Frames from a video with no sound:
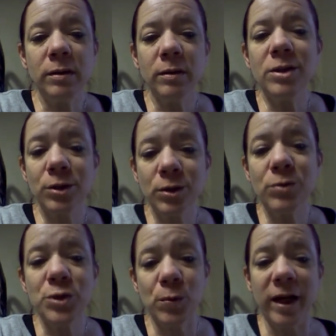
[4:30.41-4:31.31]
to
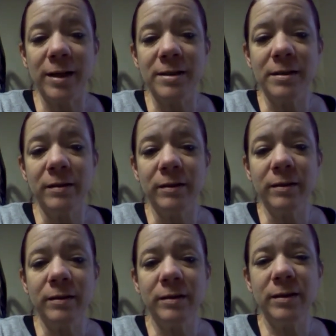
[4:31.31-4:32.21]
lose weight.
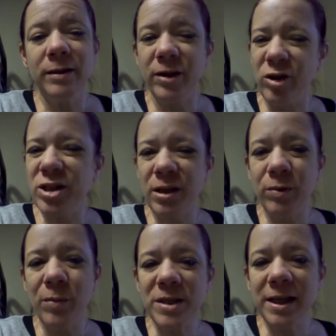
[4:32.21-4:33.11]
You understand what
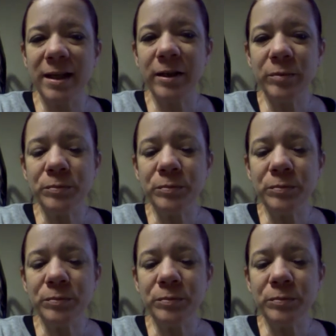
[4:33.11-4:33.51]
I'm saying?